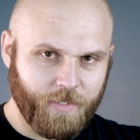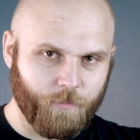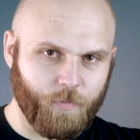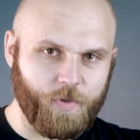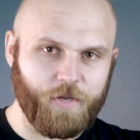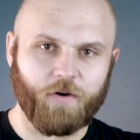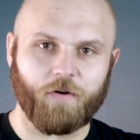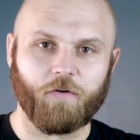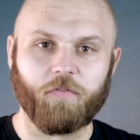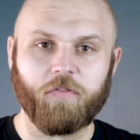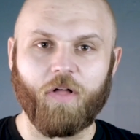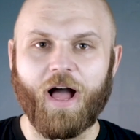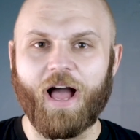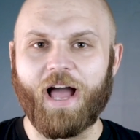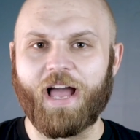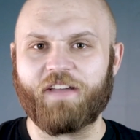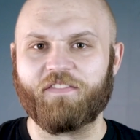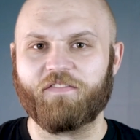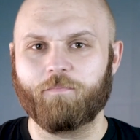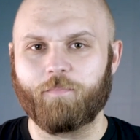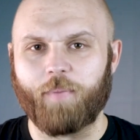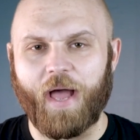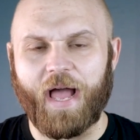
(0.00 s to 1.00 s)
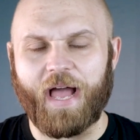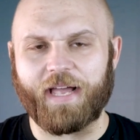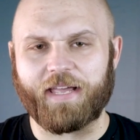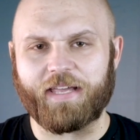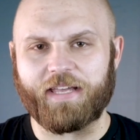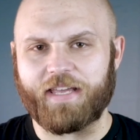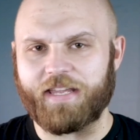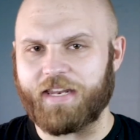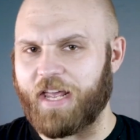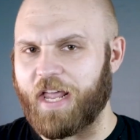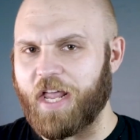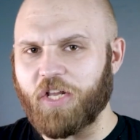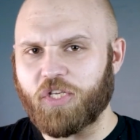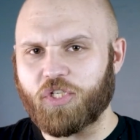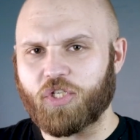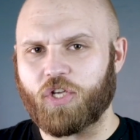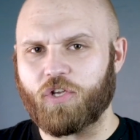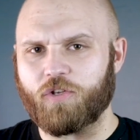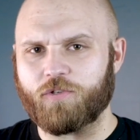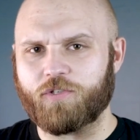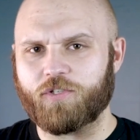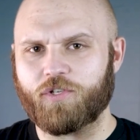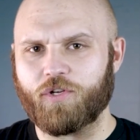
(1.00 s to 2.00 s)
We are live back at
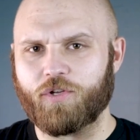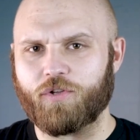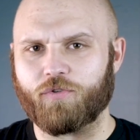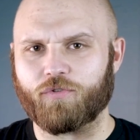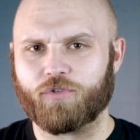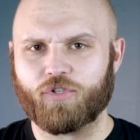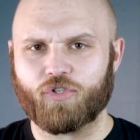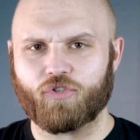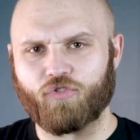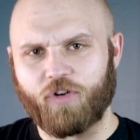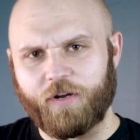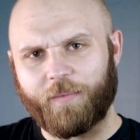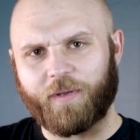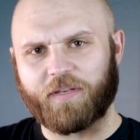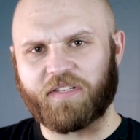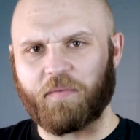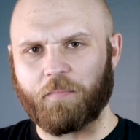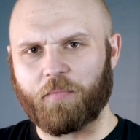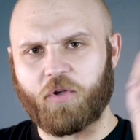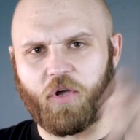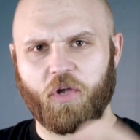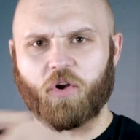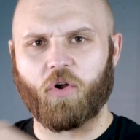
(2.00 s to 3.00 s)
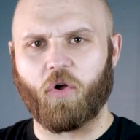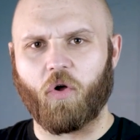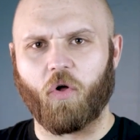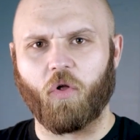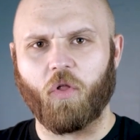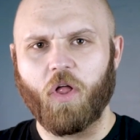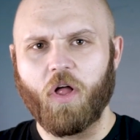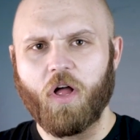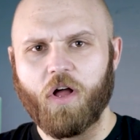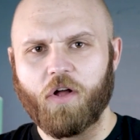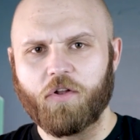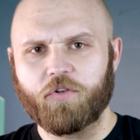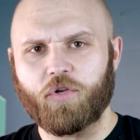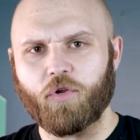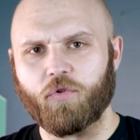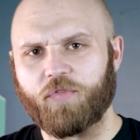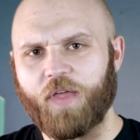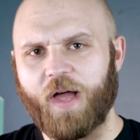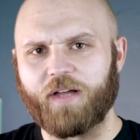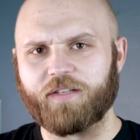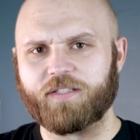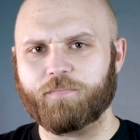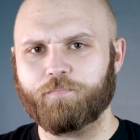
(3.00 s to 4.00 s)
HQ Studios streaming some good old
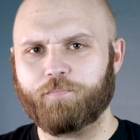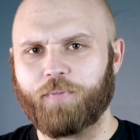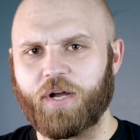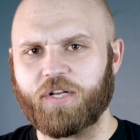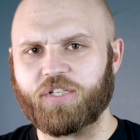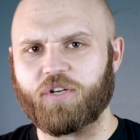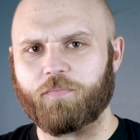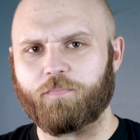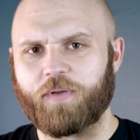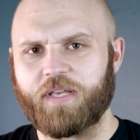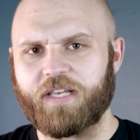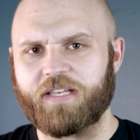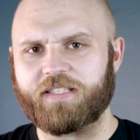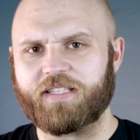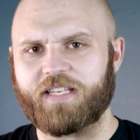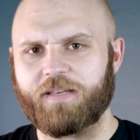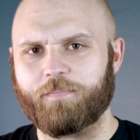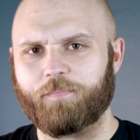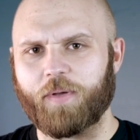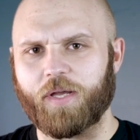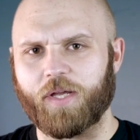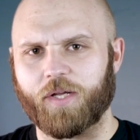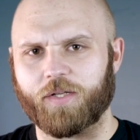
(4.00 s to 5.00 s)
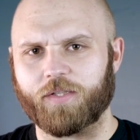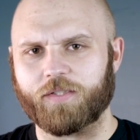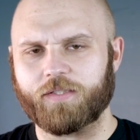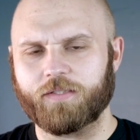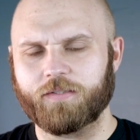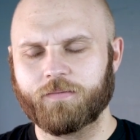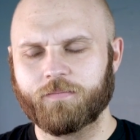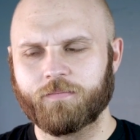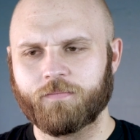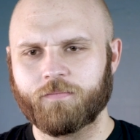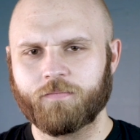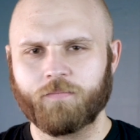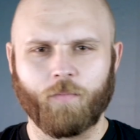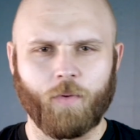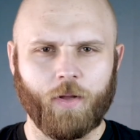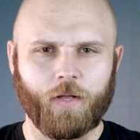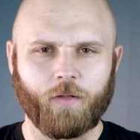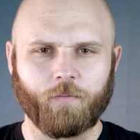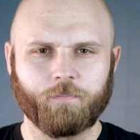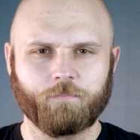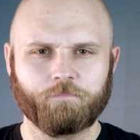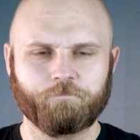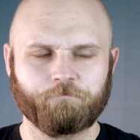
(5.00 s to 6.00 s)
2000 budget PC build.
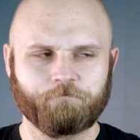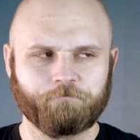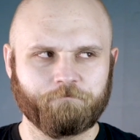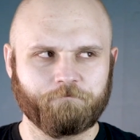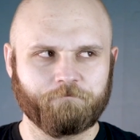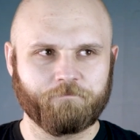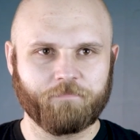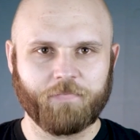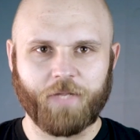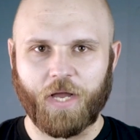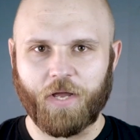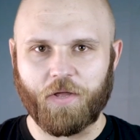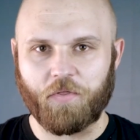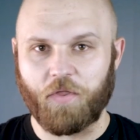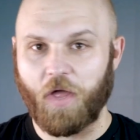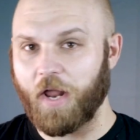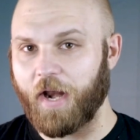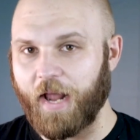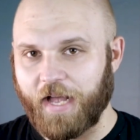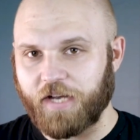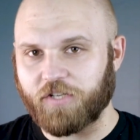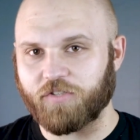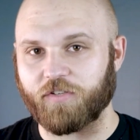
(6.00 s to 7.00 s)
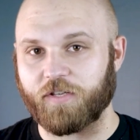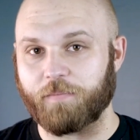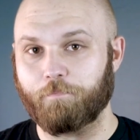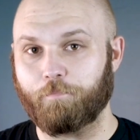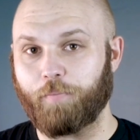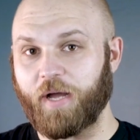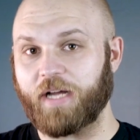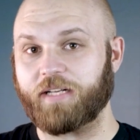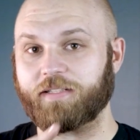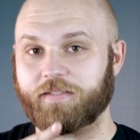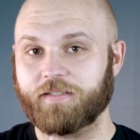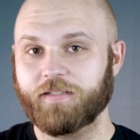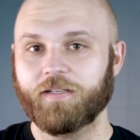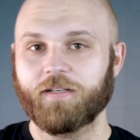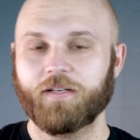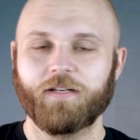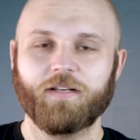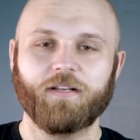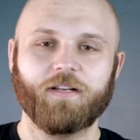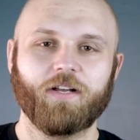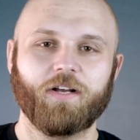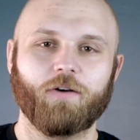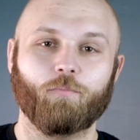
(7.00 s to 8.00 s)
Well, not actually, but
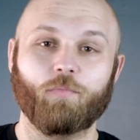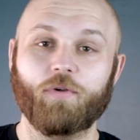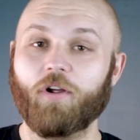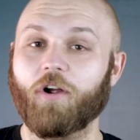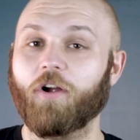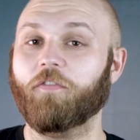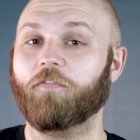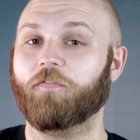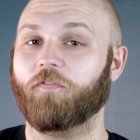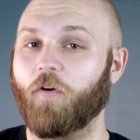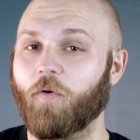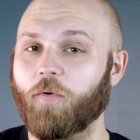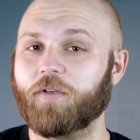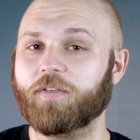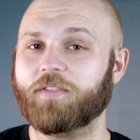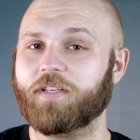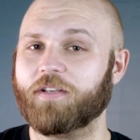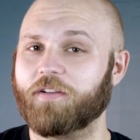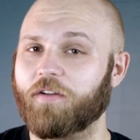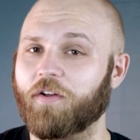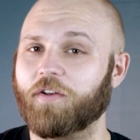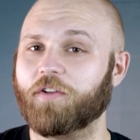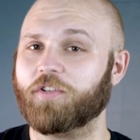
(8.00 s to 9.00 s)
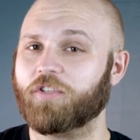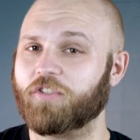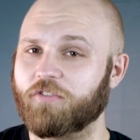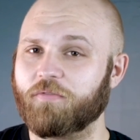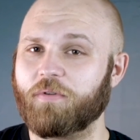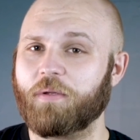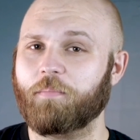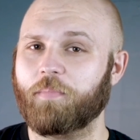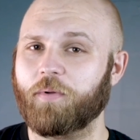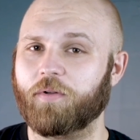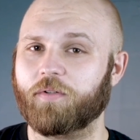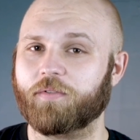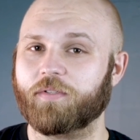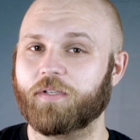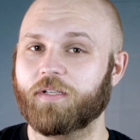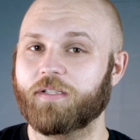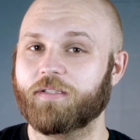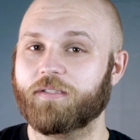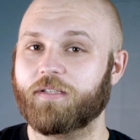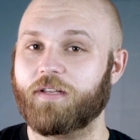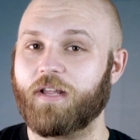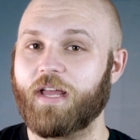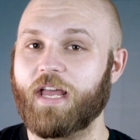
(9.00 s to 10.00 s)
we are focusing on a stream build.
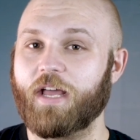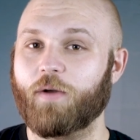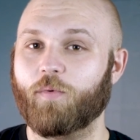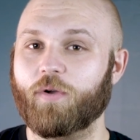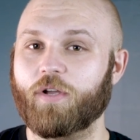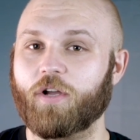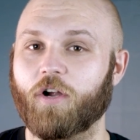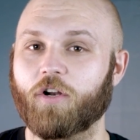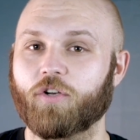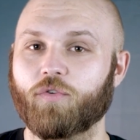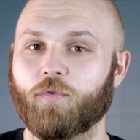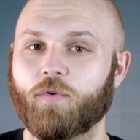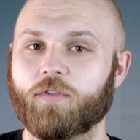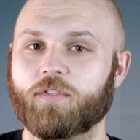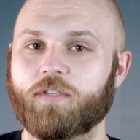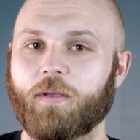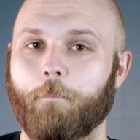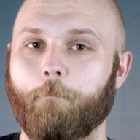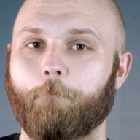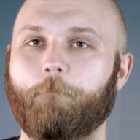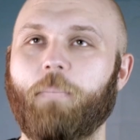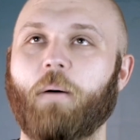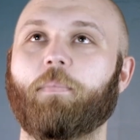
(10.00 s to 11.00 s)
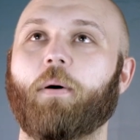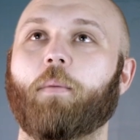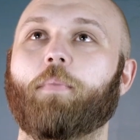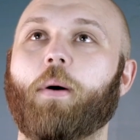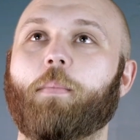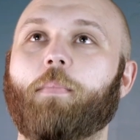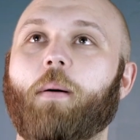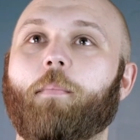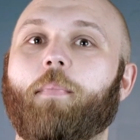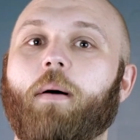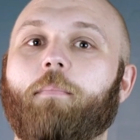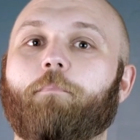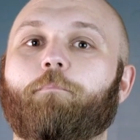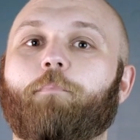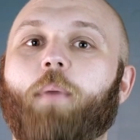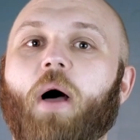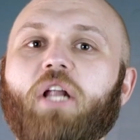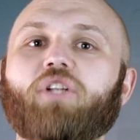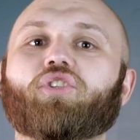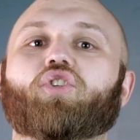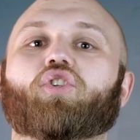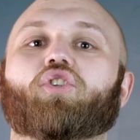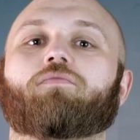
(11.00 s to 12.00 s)
Today we are doing some
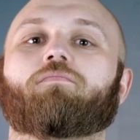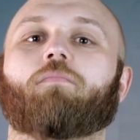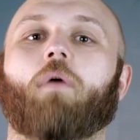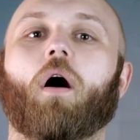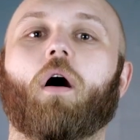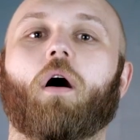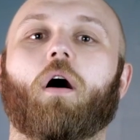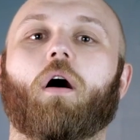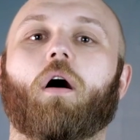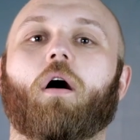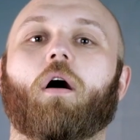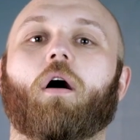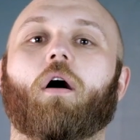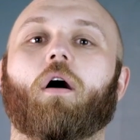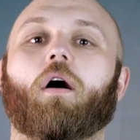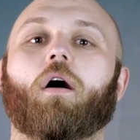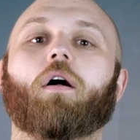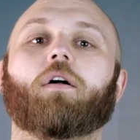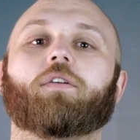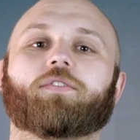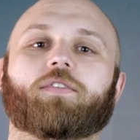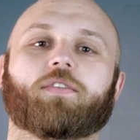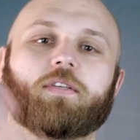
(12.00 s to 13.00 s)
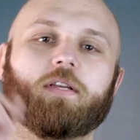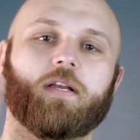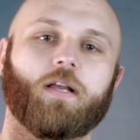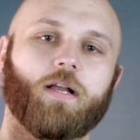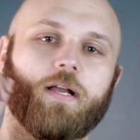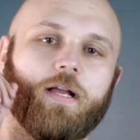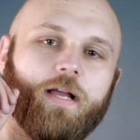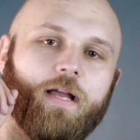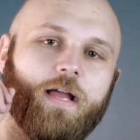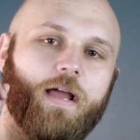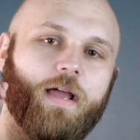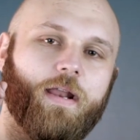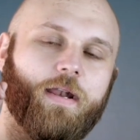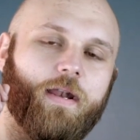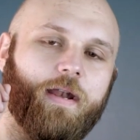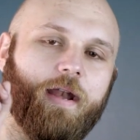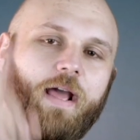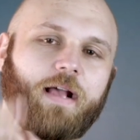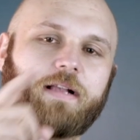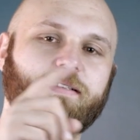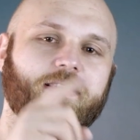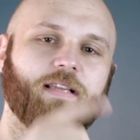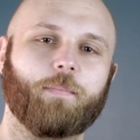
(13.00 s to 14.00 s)
benchmarks. And
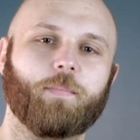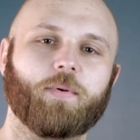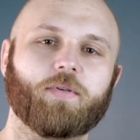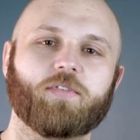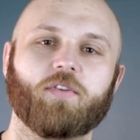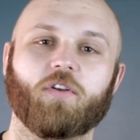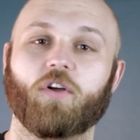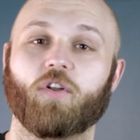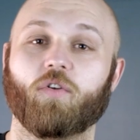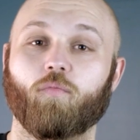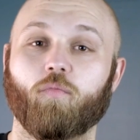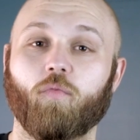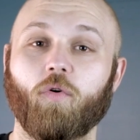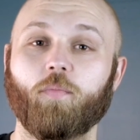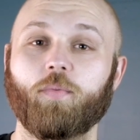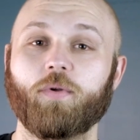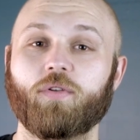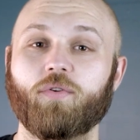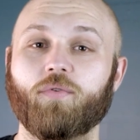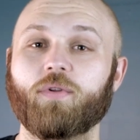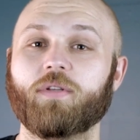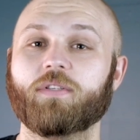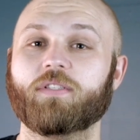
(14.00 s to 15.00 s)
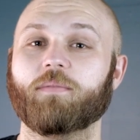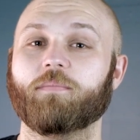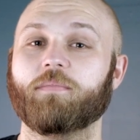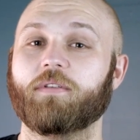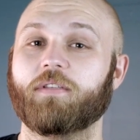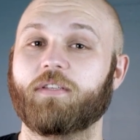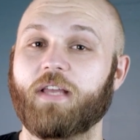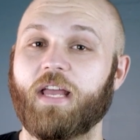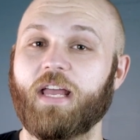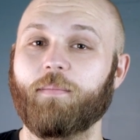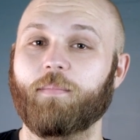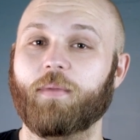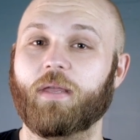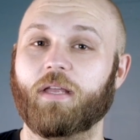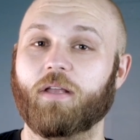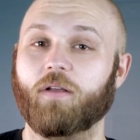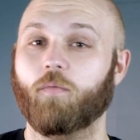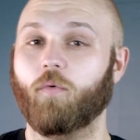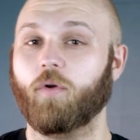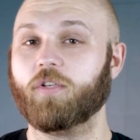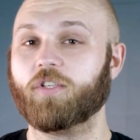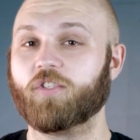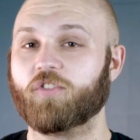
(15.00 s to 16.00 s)
next episode, we'll be doing some gaming
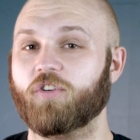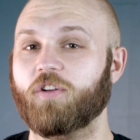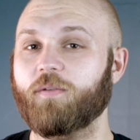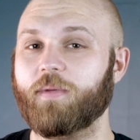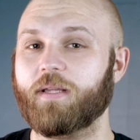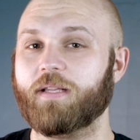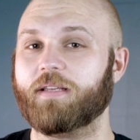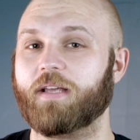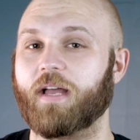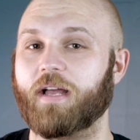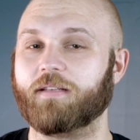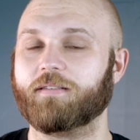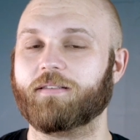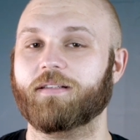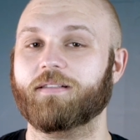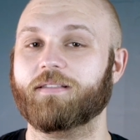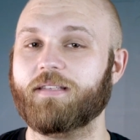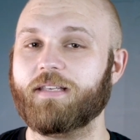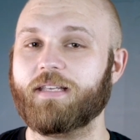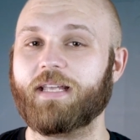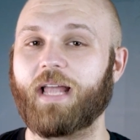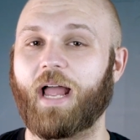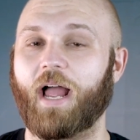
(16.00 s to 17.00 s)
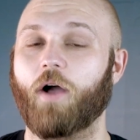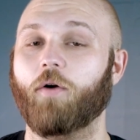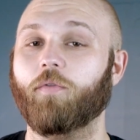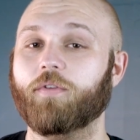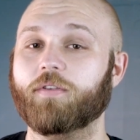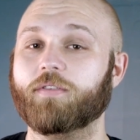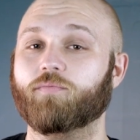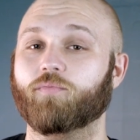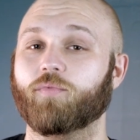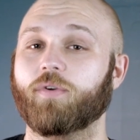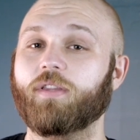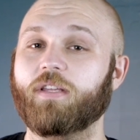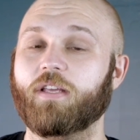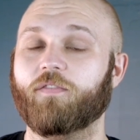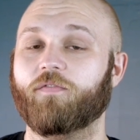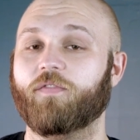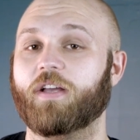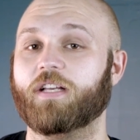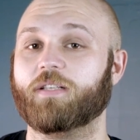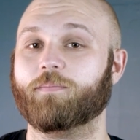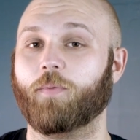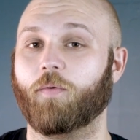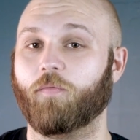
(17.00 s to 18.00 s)
while streaming tests and seeing how this really
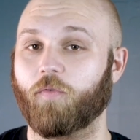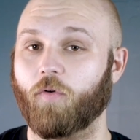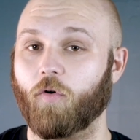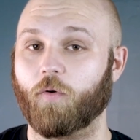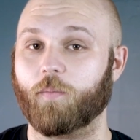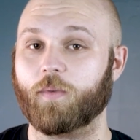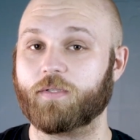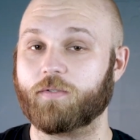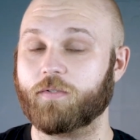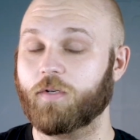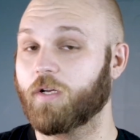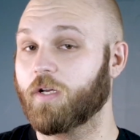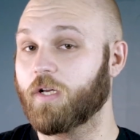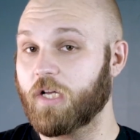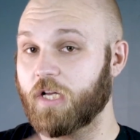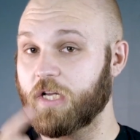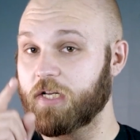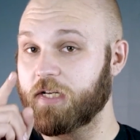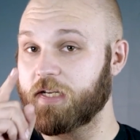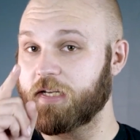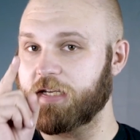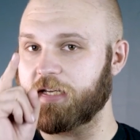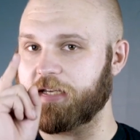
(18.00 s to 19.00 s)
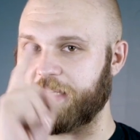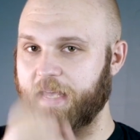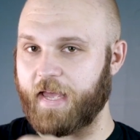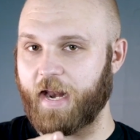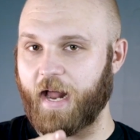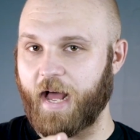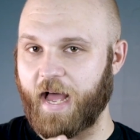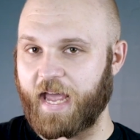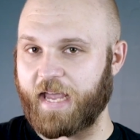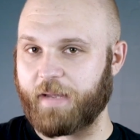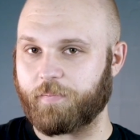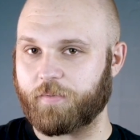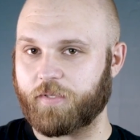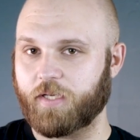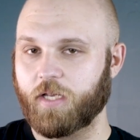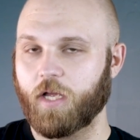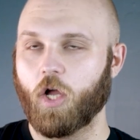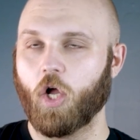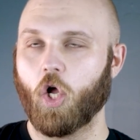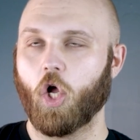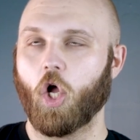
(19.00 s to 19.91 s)
affects performance. Get hyped.